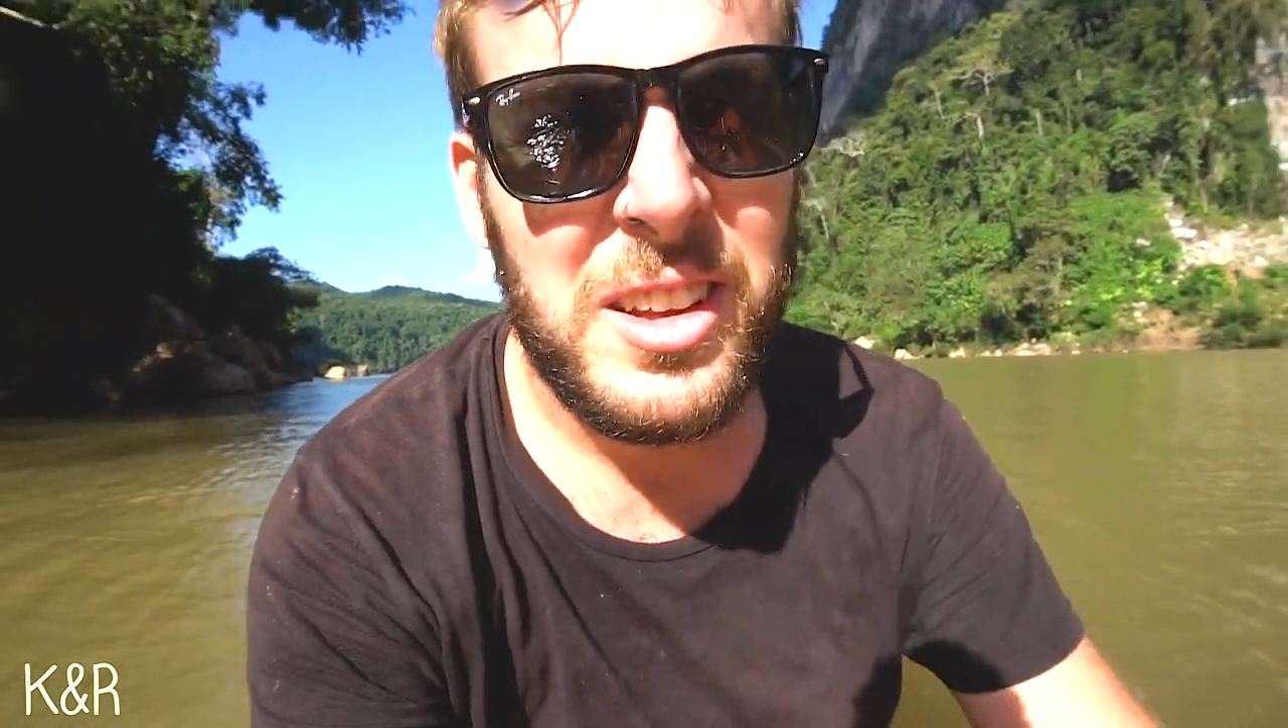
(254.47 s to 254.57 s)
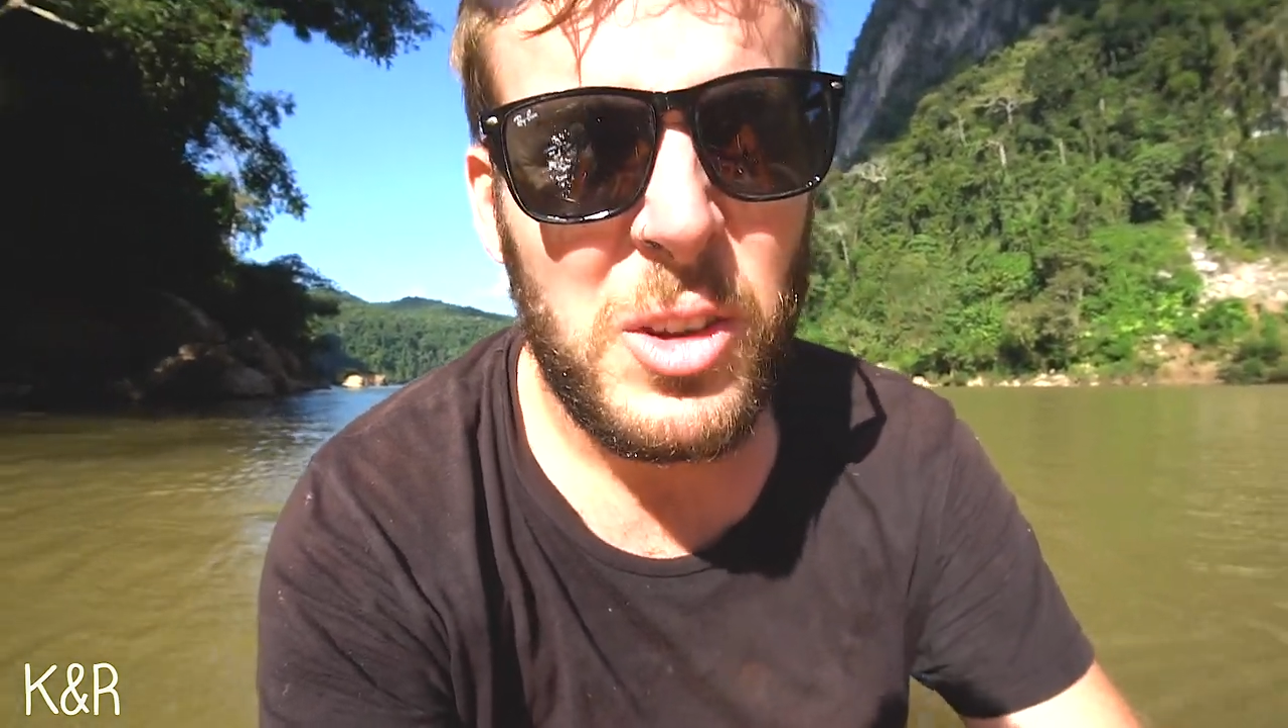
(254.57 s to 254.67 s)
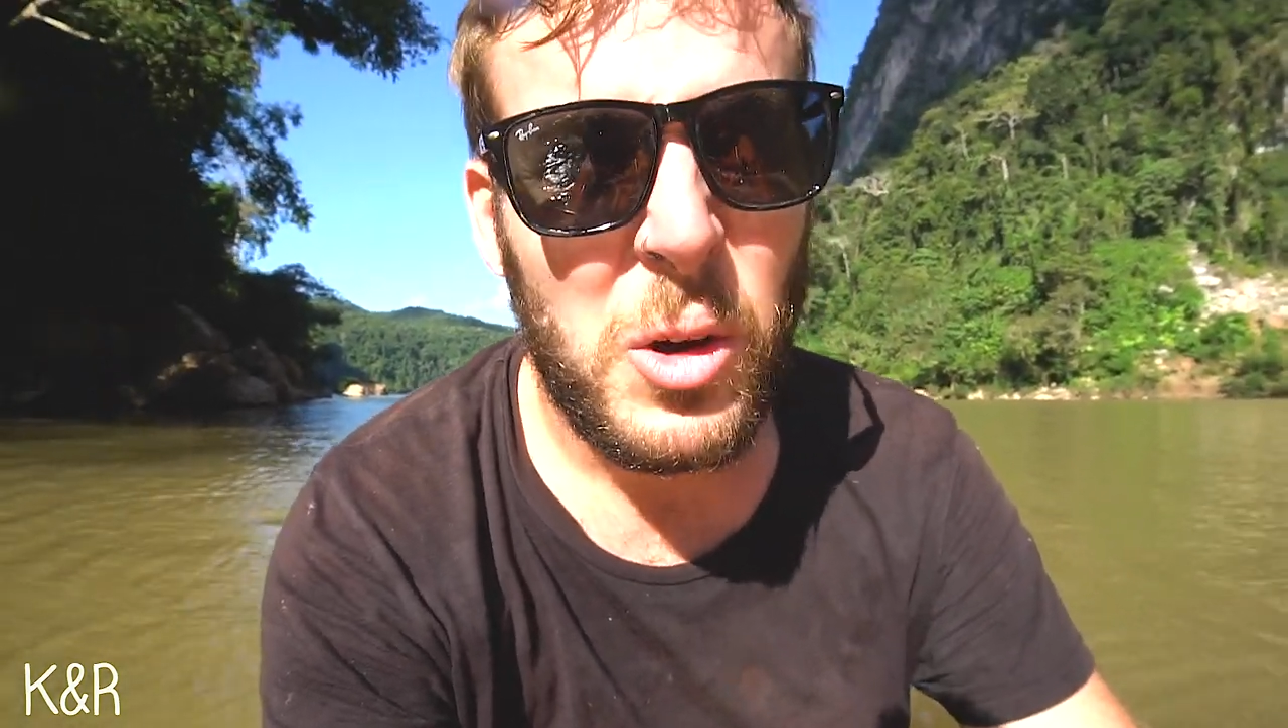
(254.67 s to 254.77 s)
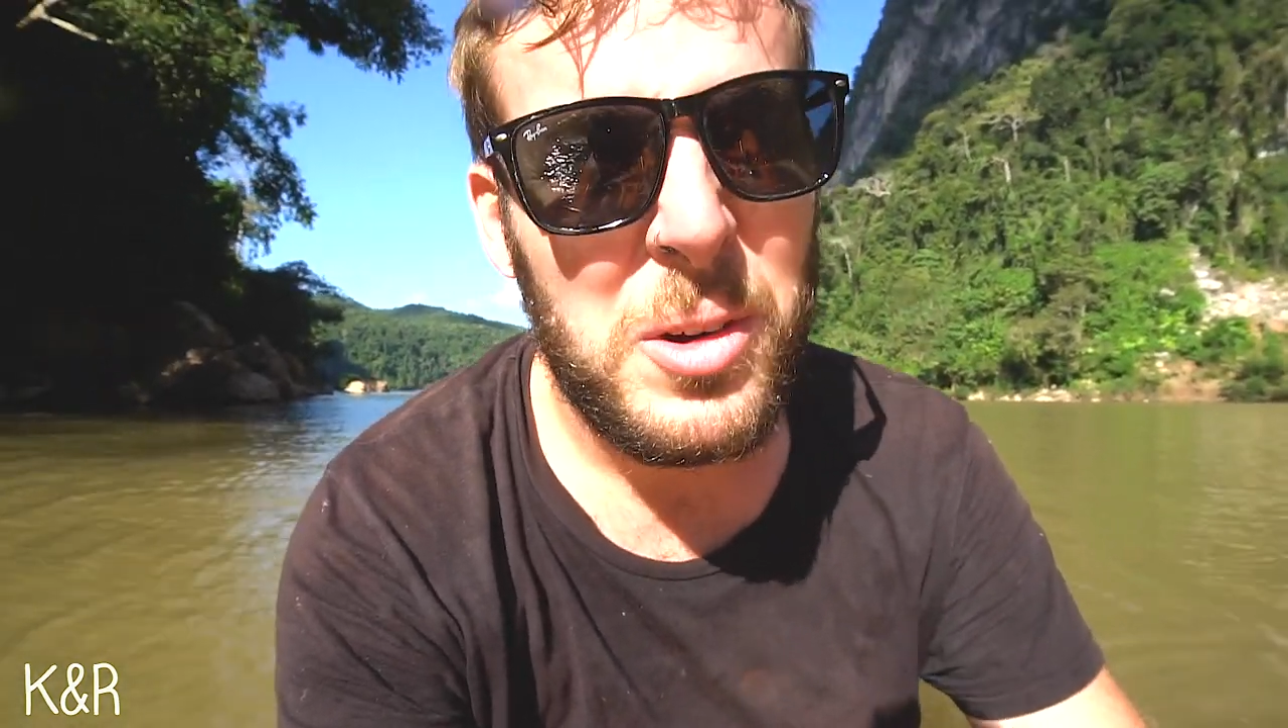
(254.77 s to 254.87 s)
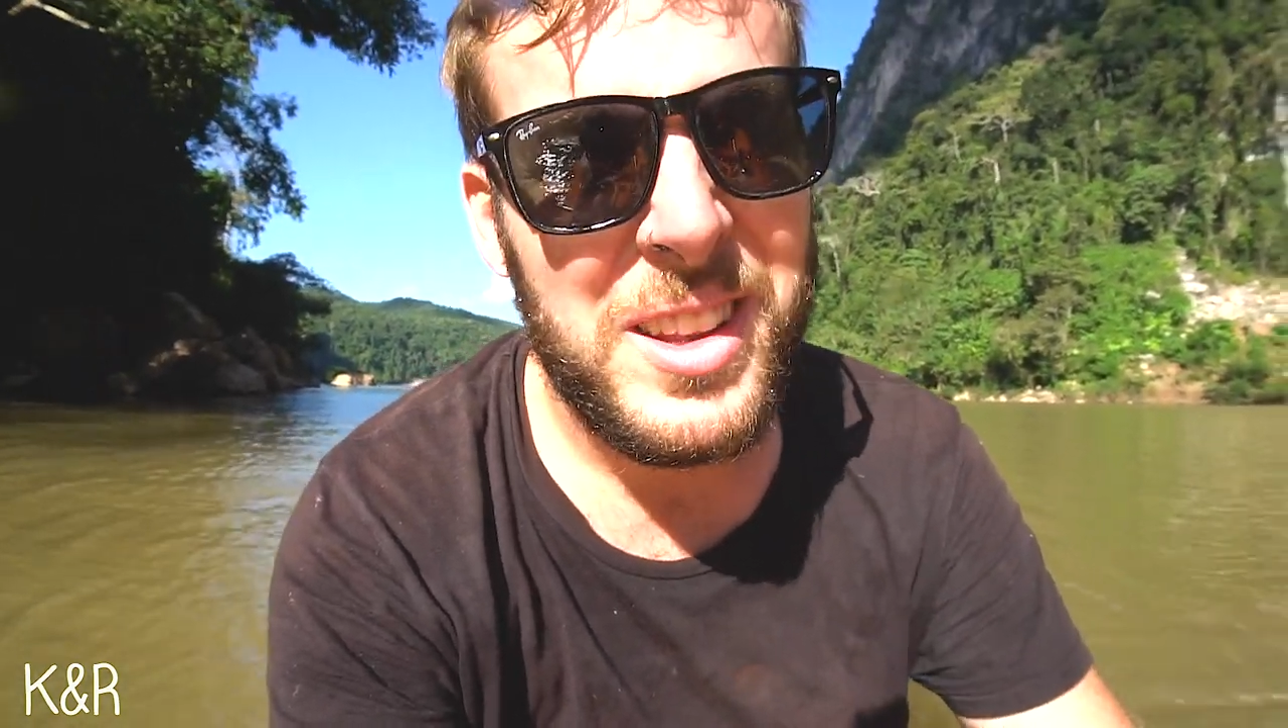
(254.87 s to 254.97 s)
is
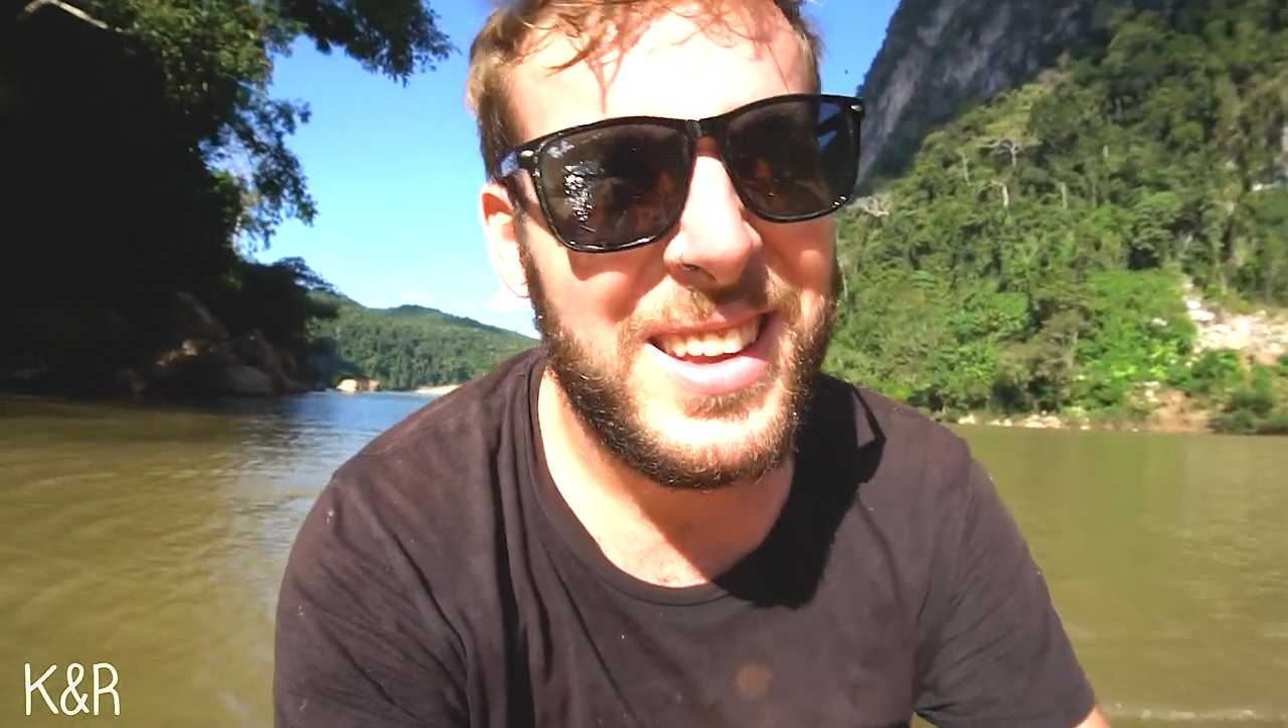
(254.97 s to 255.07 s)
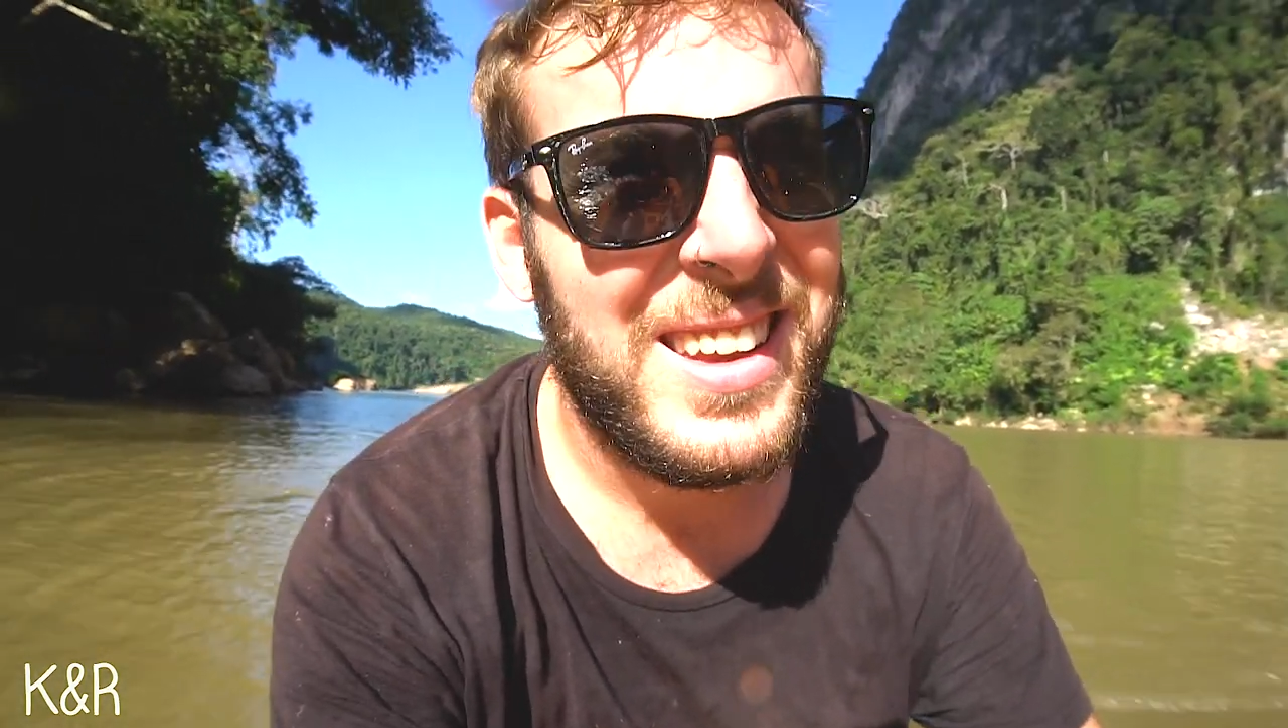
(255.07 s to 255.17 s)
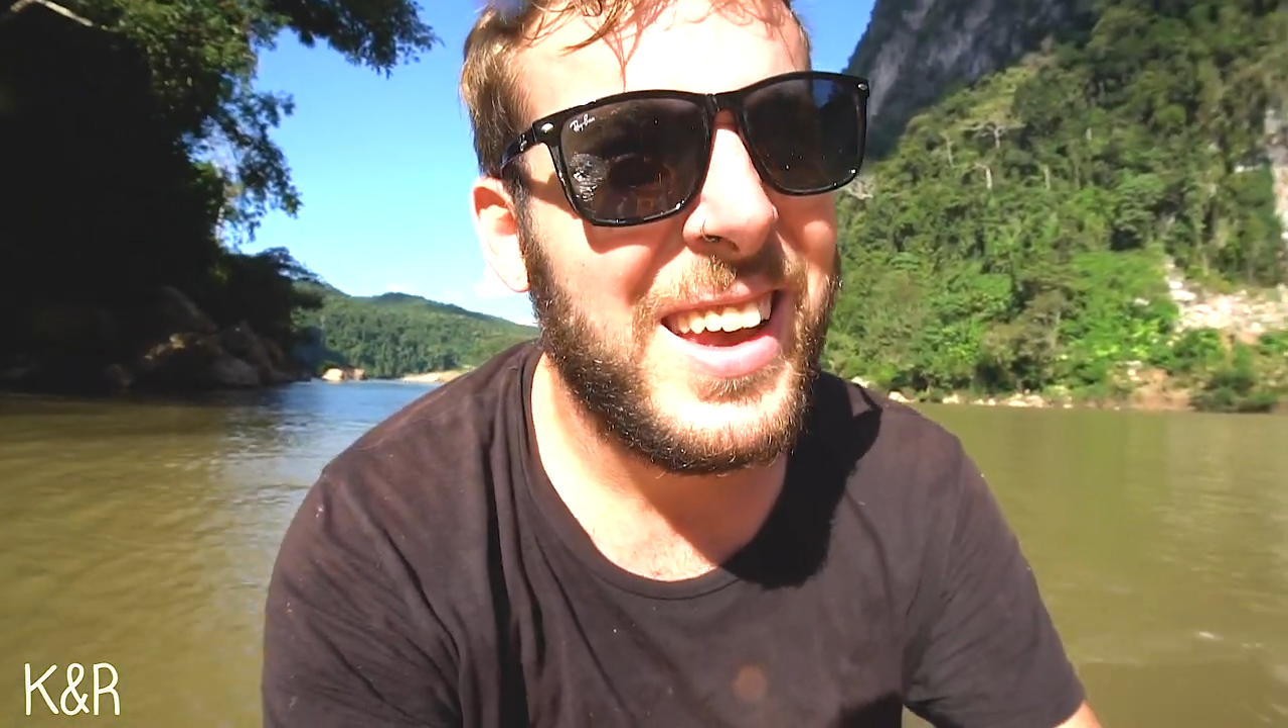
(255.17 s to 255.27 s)
already